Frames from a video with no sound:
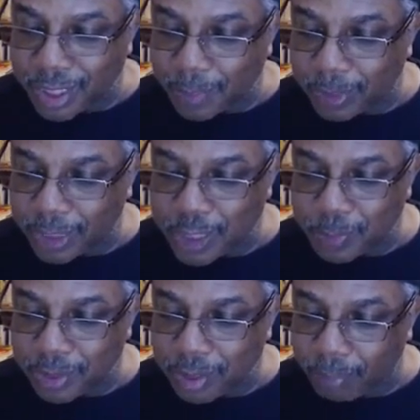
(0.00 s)
The
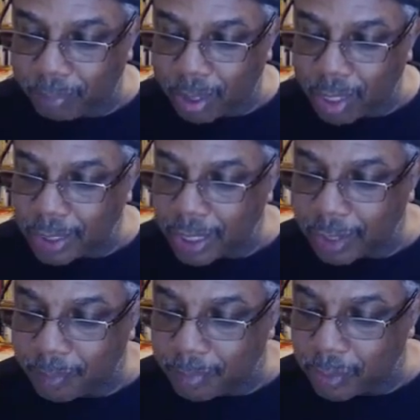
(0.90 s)
policeman, a
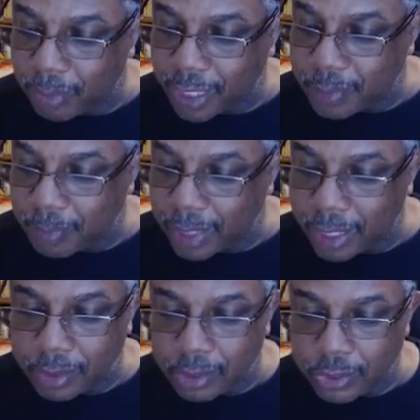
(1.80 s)
blond-haired, middle-aged
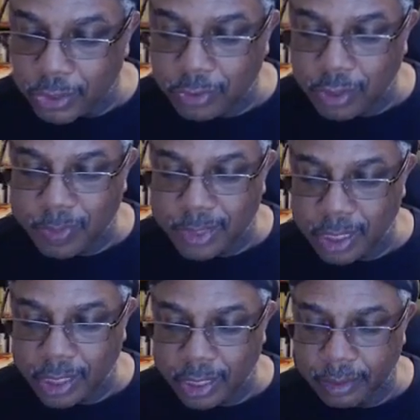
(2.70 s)
man, jerked up
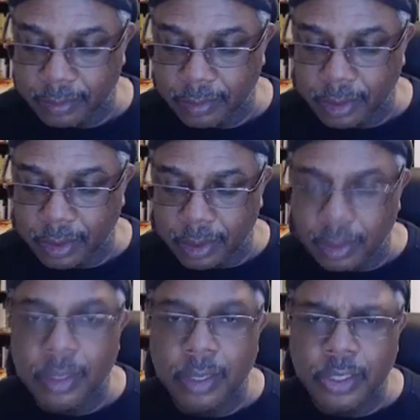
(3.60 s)
his head.
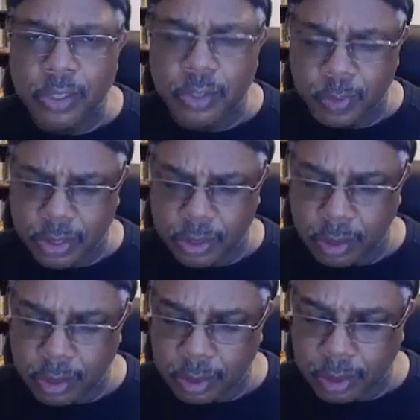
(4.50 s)
Excuse me,
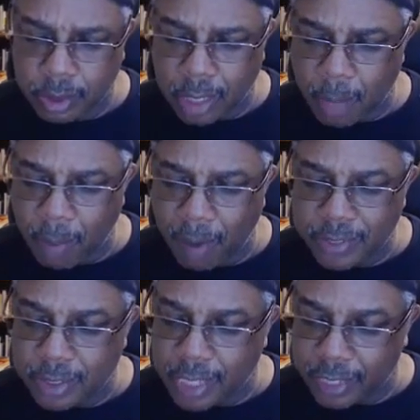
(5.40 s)
sir. I'm
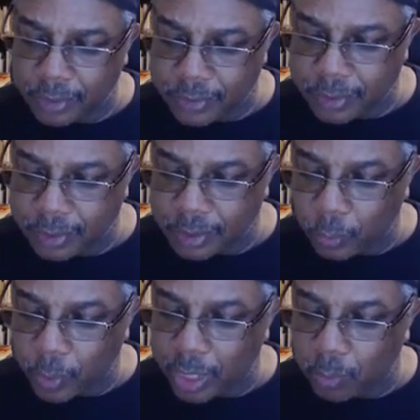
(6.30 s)
Officer Daniels.
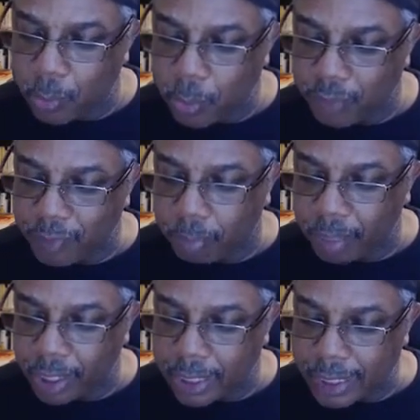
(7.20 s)
We had a report of a
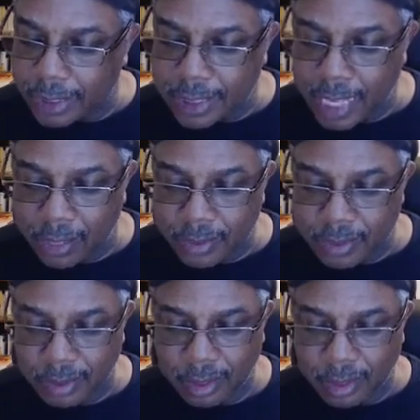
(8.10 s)
break-in at this
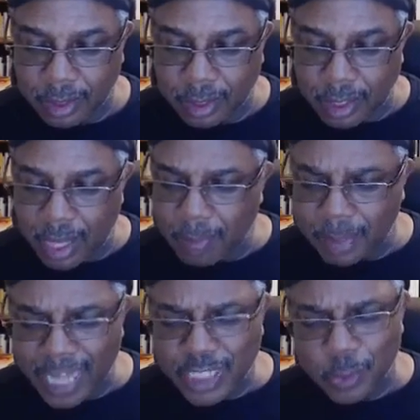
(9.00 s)
house.
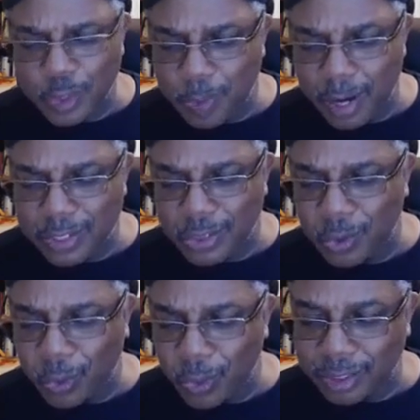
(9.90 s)
I'm glad you responded
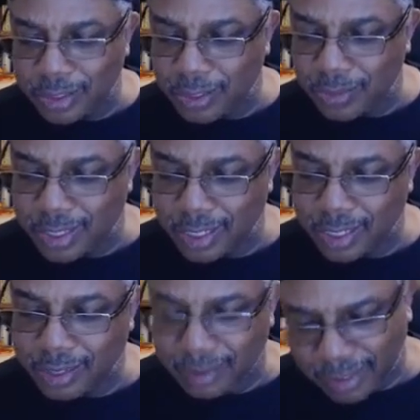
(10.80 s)
so quickly, Tony
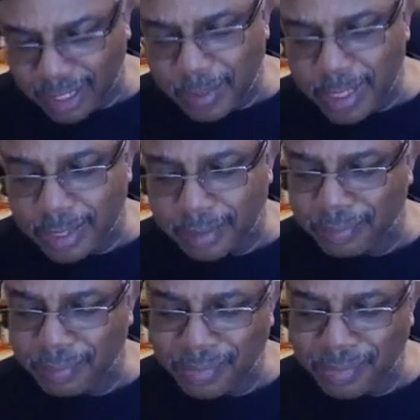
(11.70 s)
said. Come in.